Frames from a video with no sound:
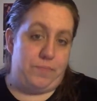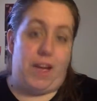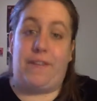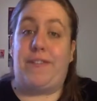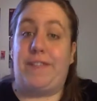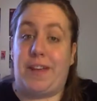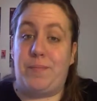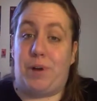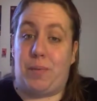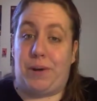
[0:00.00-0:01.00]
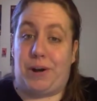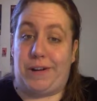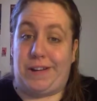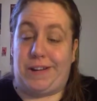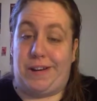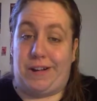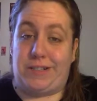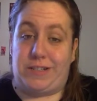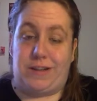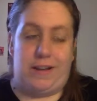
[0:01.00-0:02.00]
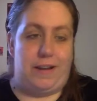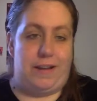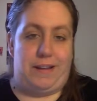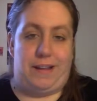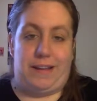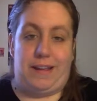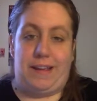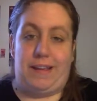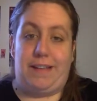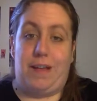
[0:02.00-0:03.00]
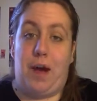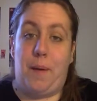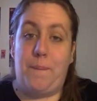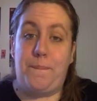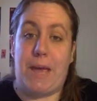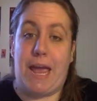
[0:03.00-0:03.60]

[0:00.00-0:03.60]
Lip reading: I've seen Paul McCartney in concert, and he is amazing.